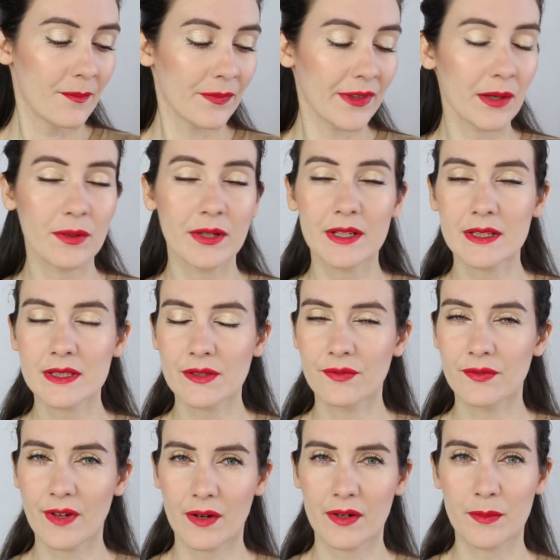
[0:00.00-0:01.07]
Now it is a
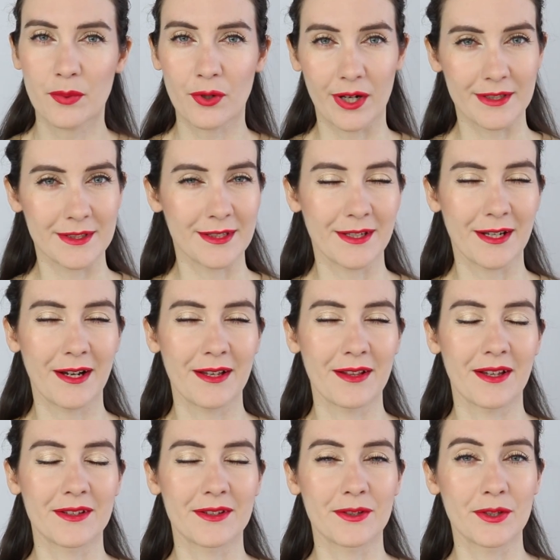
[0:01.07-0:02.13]
very pricey
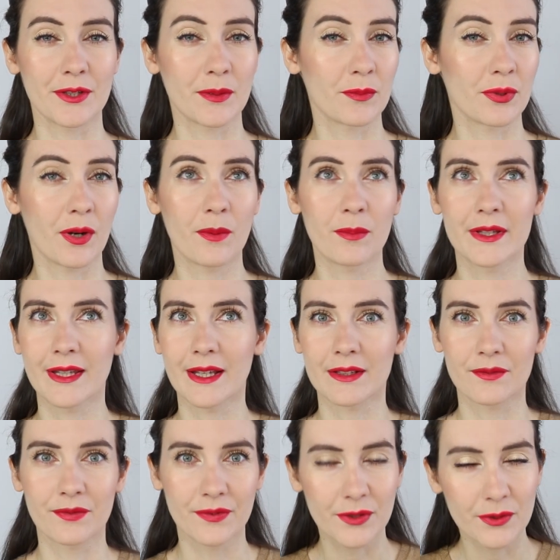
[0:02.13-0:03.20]
highlighter. You can probably get
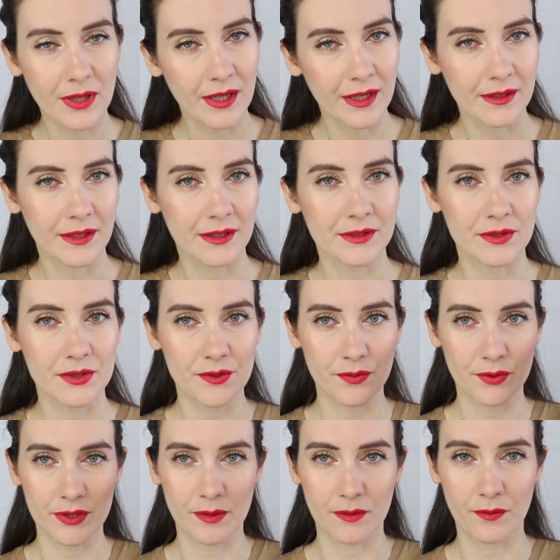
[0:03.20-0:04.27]
a few highlighters
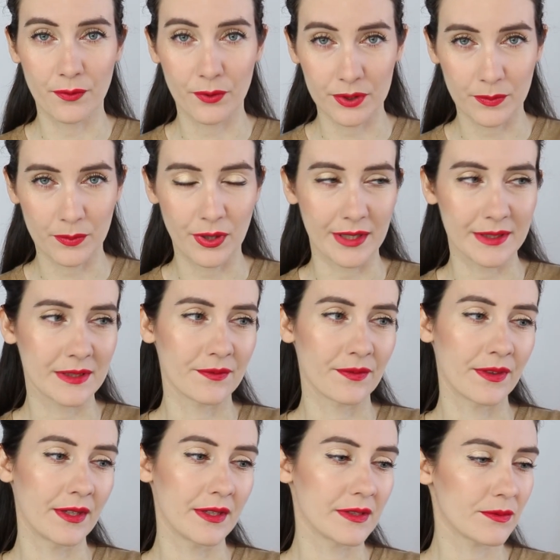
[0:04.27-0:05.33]
for the for the price
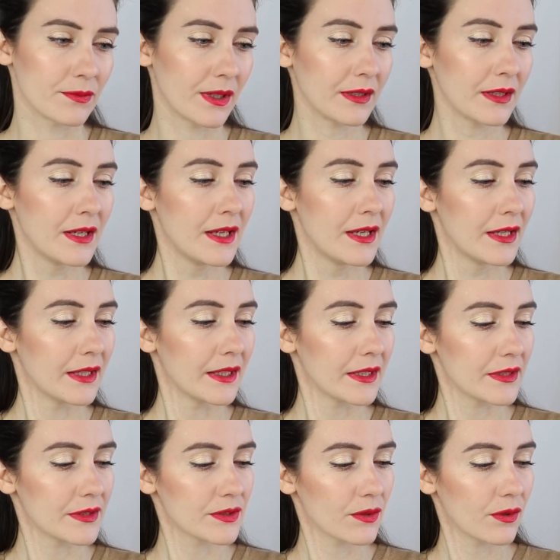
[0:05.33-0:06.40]
of this one.
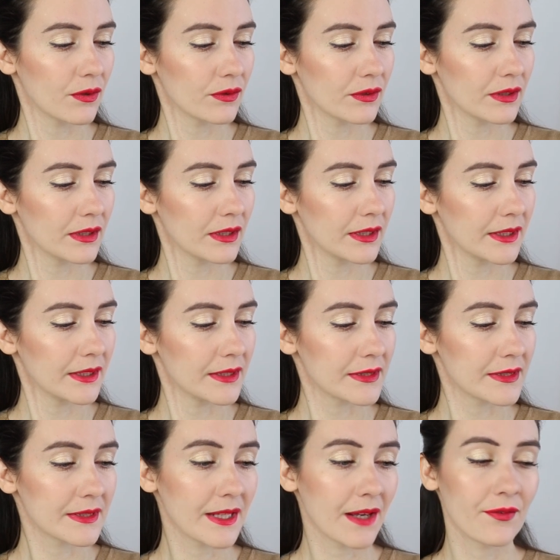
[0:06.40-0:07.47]
It is only
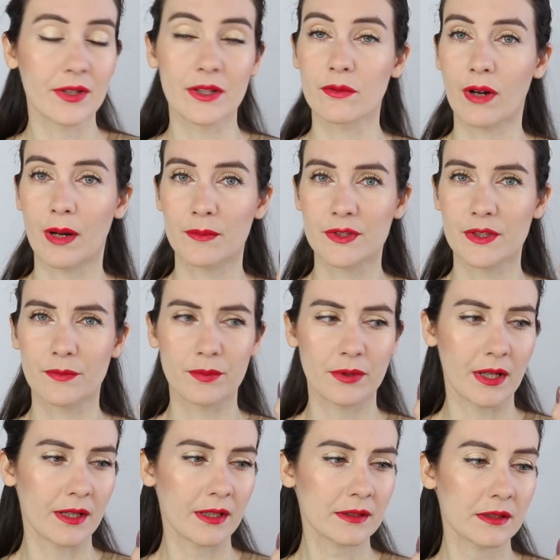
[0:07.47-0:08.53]
seven grams of
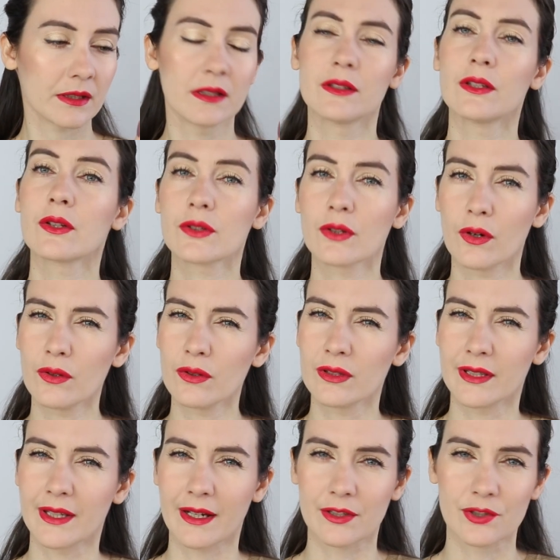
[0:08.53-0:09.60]
product, and not
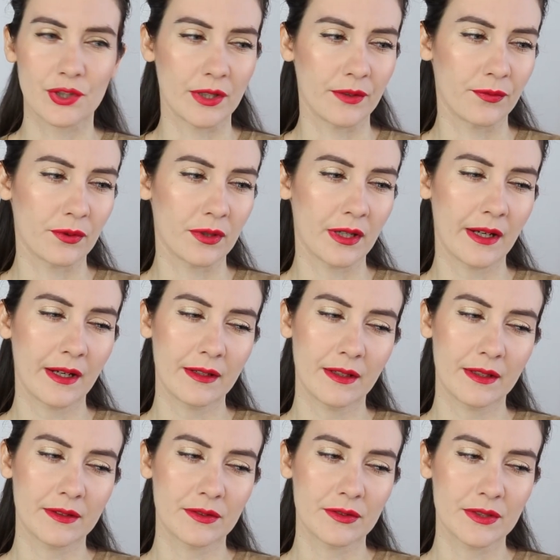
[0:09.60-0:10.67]
only actually for a
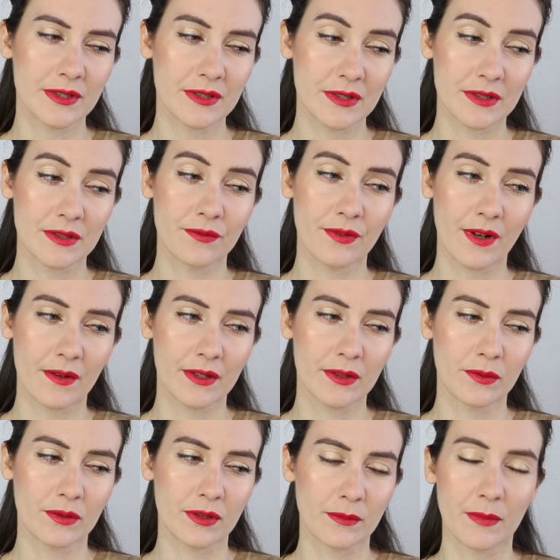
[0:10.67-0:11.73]
highlighter, this is a very
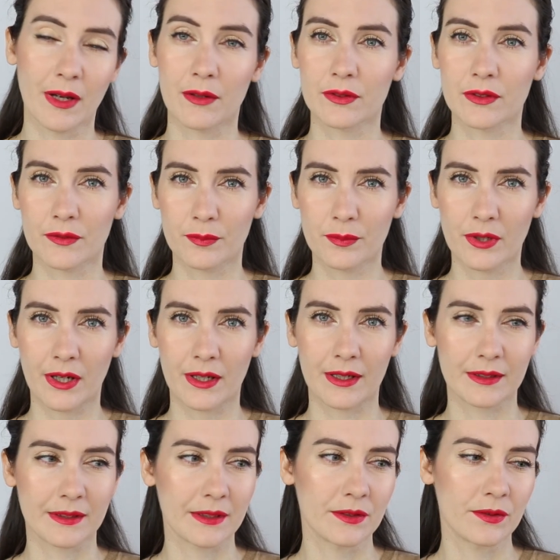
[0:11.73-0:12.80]
good amount of
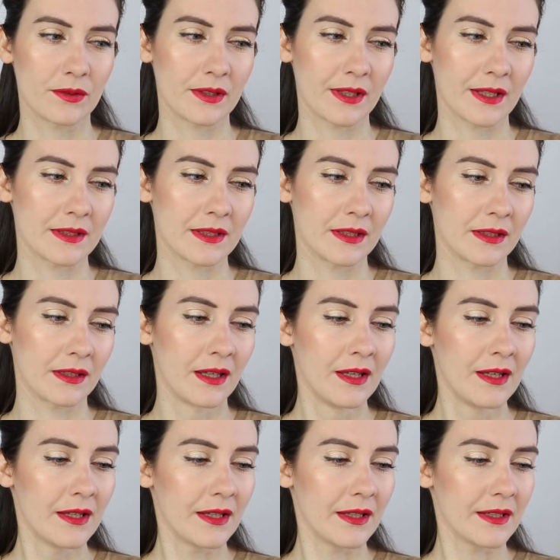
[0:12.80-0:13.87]
product that you're getting.
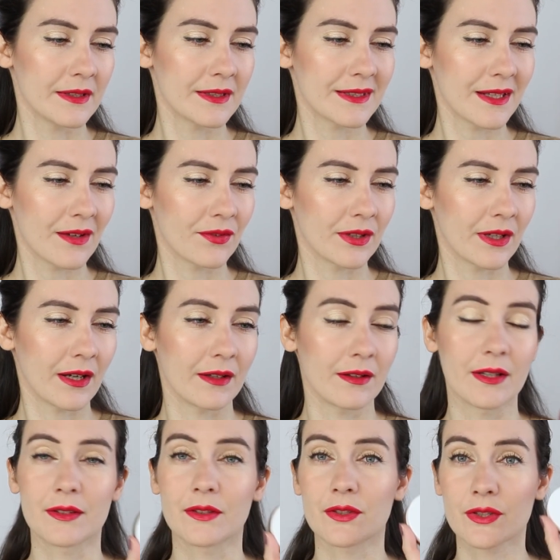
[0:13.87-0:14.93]
It is seven
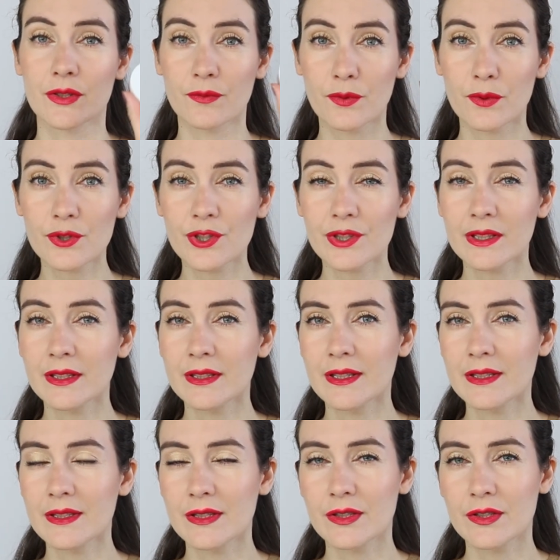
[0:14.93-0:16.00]
highlighters. Unfortunately
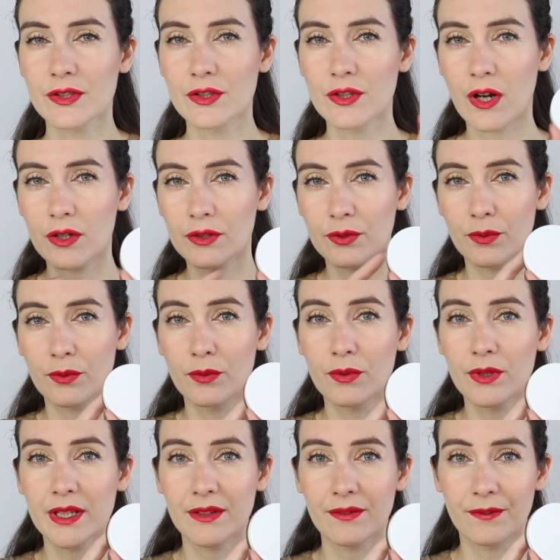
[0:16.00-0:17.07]
this is not
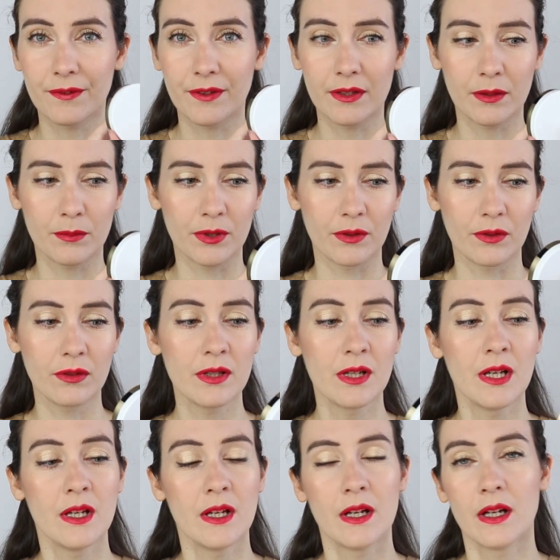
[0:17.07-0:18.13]
refillable
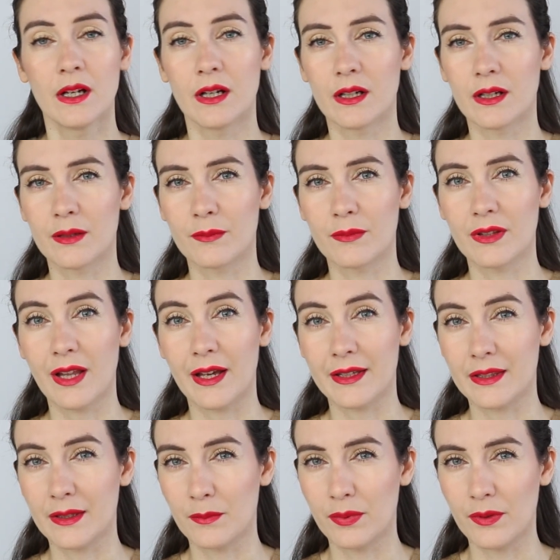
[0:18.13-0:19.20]
Um,
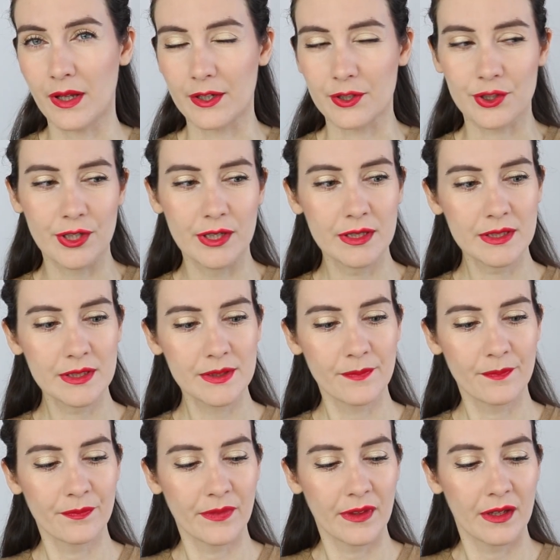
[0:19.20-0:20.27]
like the blushes,
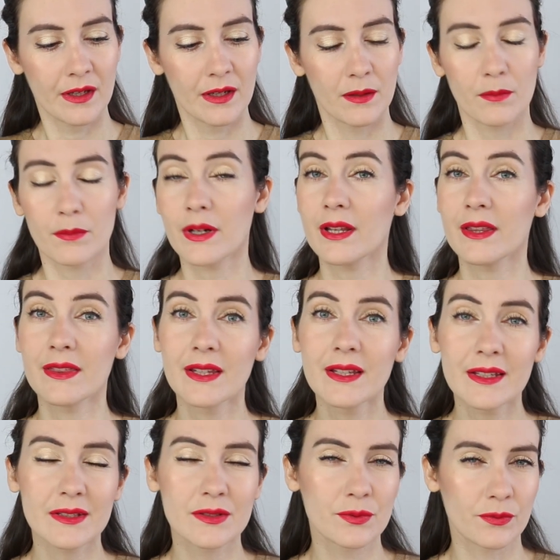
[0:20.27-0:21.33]
but I
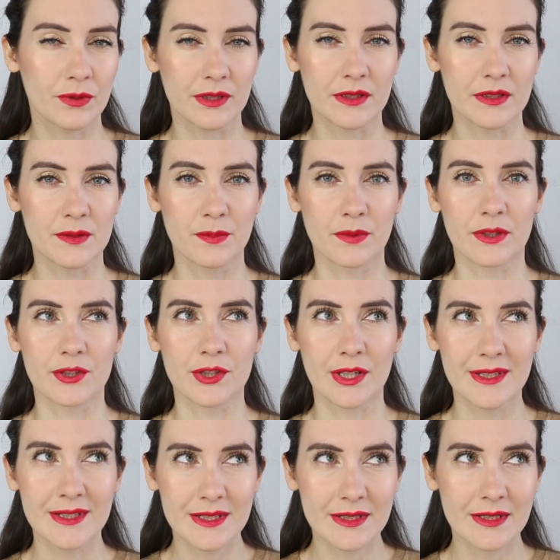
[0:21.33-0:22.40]
think it's worth the splurge.
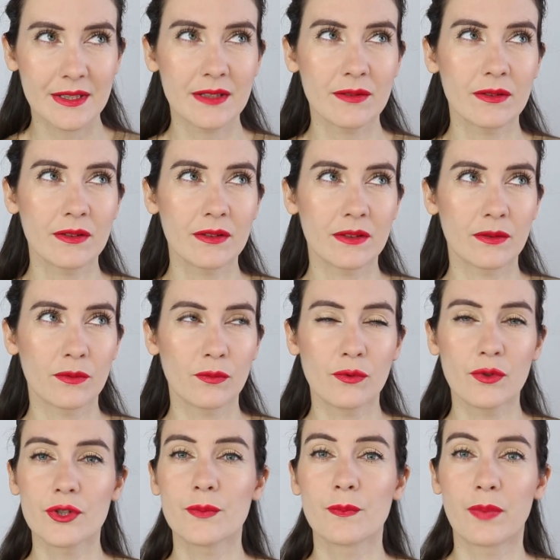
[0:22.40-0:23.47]
I still
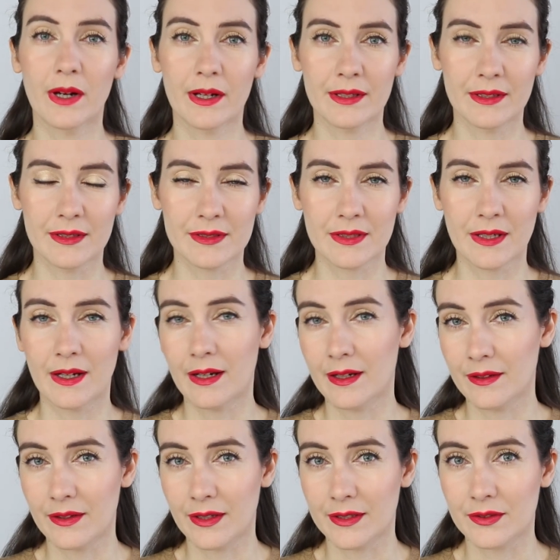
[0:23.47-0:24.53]
would buy this
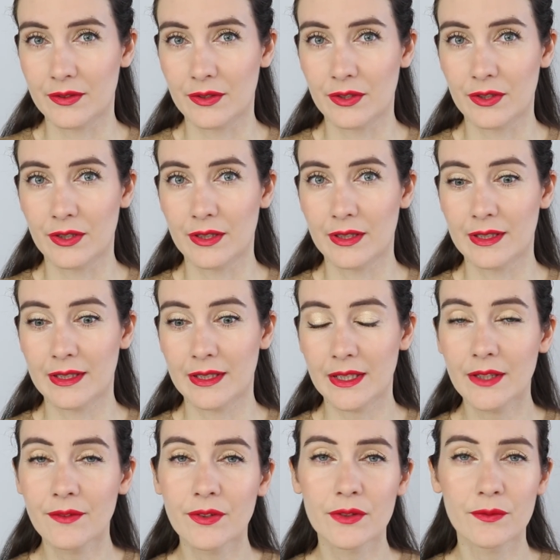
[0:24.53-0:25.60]
highlighter
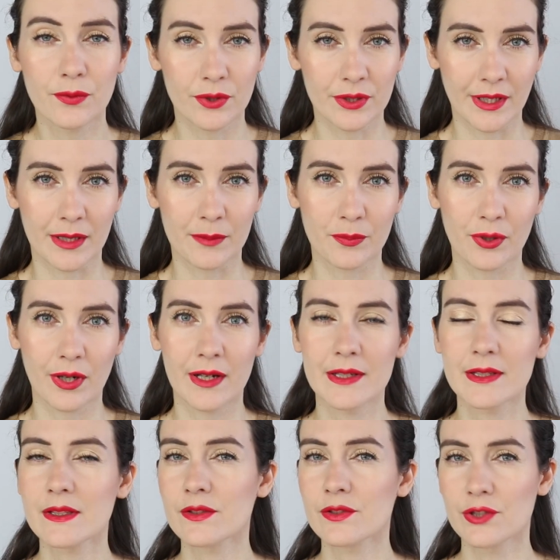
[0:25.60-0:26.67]
even for that
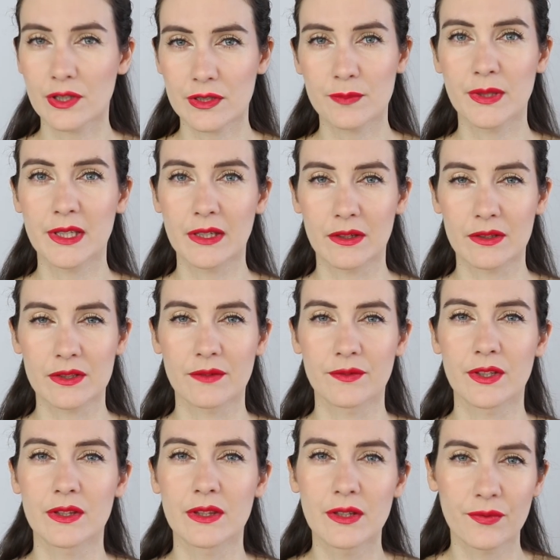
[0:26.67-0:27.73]
price, just because of
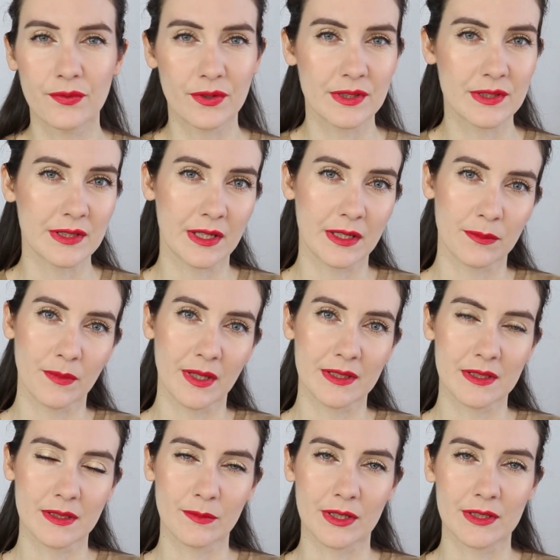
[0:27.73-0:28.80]
the difference that it
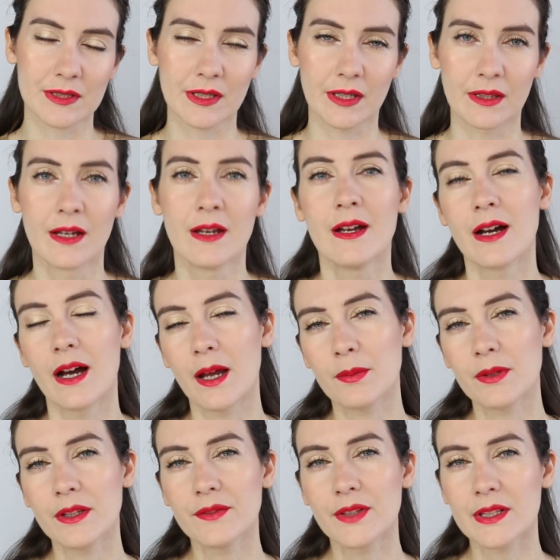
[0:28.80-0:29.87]
makes in my skin. I
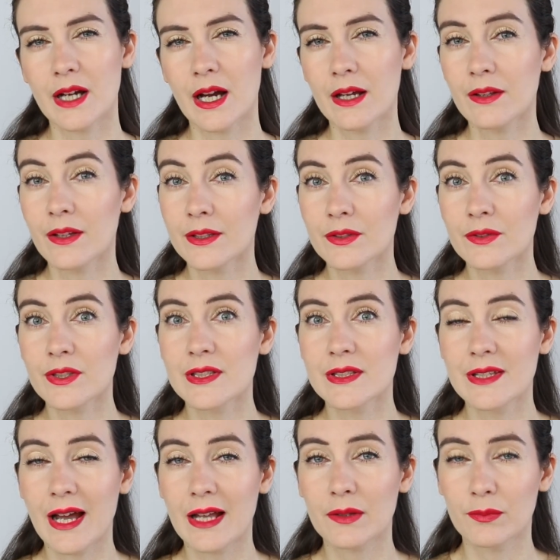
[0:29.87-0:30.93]
believe that highlighter is
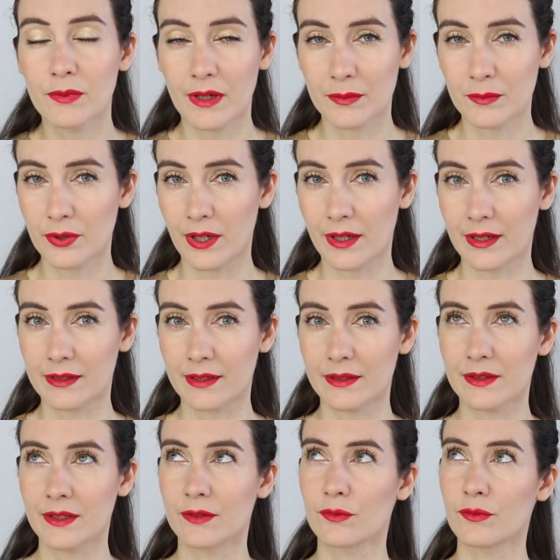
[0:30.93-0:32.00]
that one product
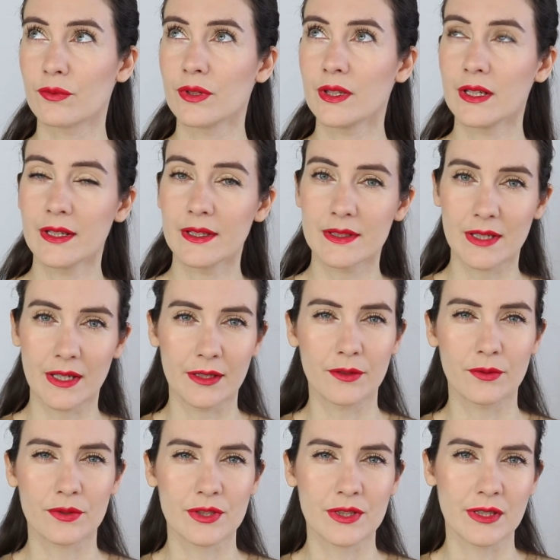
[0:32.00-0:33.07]
that can really
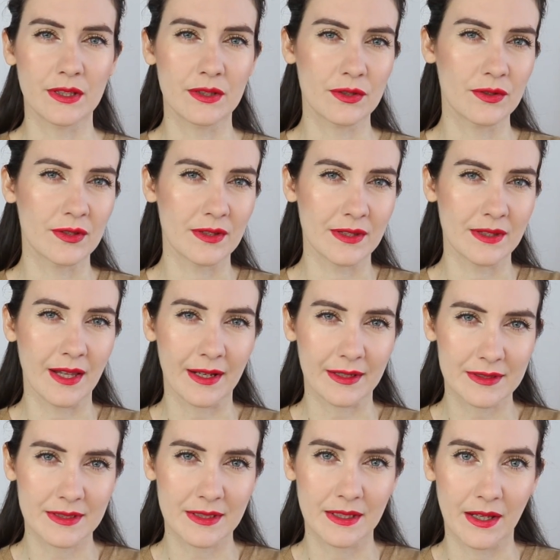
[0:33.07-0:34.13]
take your skin to the
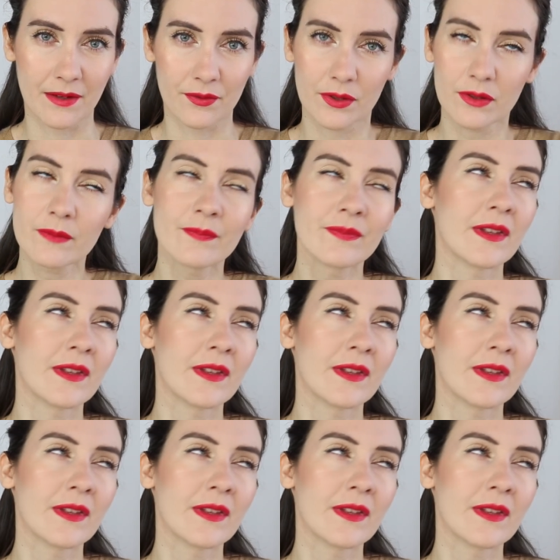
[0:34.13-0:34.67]
next level.